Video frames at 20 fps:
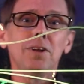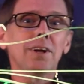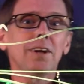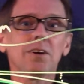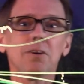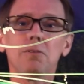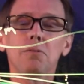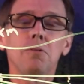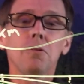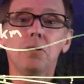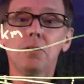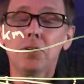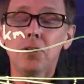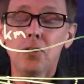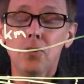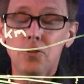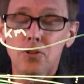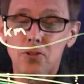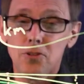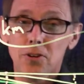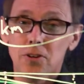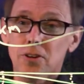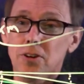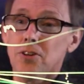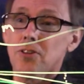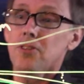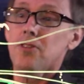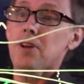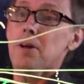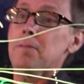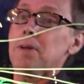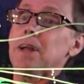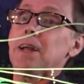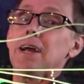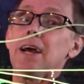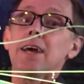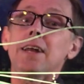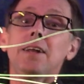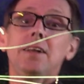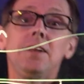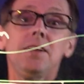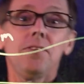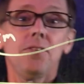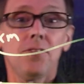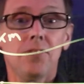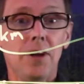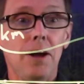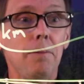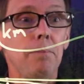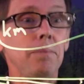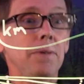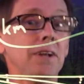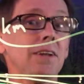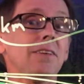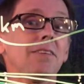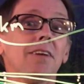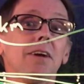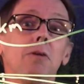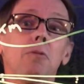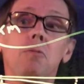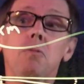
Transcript: like on a roller coaster, your stomach kind of lifts up and it's like,